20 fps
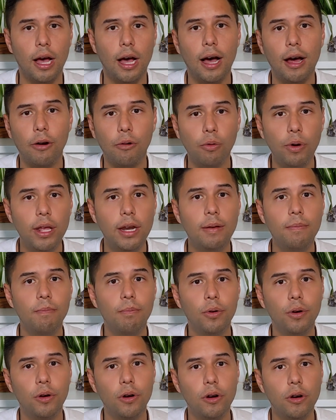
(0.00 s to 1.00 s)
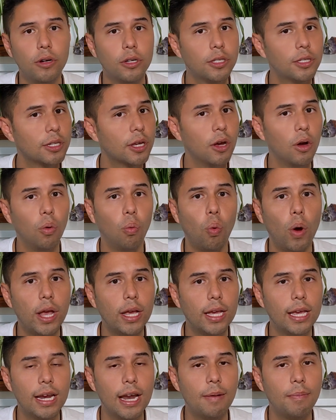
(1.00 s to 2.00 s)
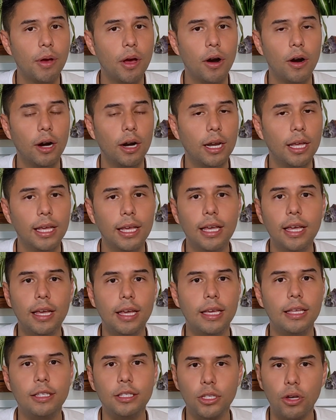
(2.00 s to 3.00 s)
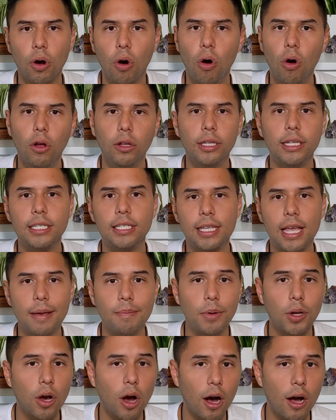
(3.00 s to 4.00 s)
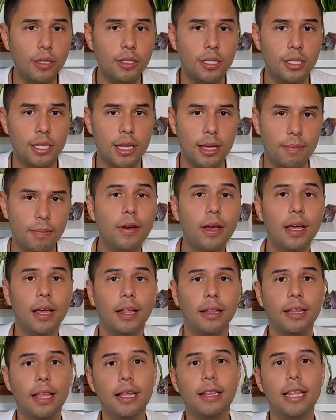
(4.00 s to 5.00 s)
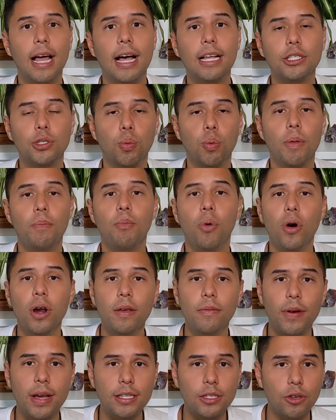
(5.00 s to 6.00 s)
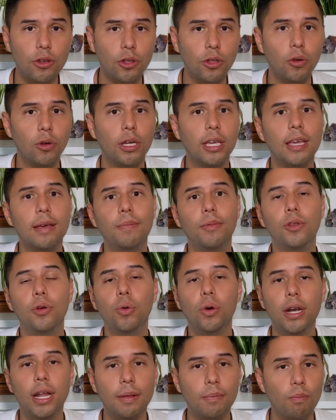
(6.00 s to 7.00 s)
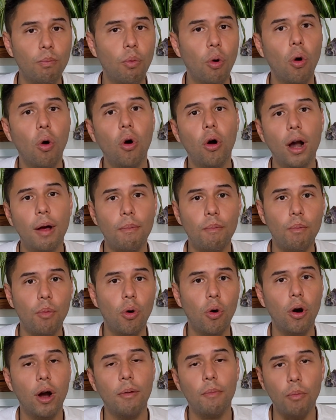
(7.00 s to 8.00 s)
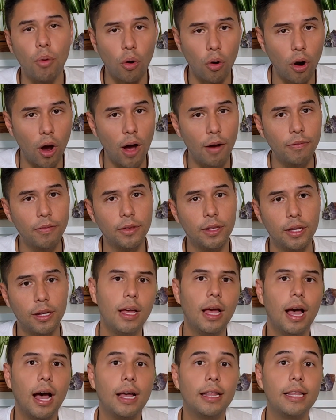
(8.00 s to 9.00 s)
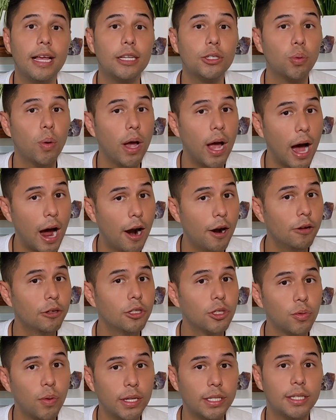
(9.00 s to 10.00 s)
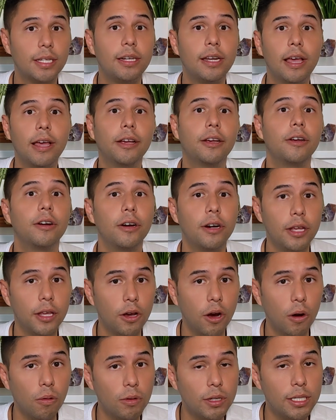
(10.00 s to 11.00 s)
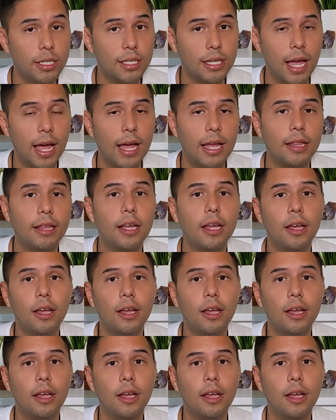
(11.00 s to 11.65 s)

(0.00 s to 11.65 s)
reading books, waking up early. It's all the same concept. Then that's what motivates you to keep doing it more and more and more often. And that's why Arnold Schwarzenegger, he always said,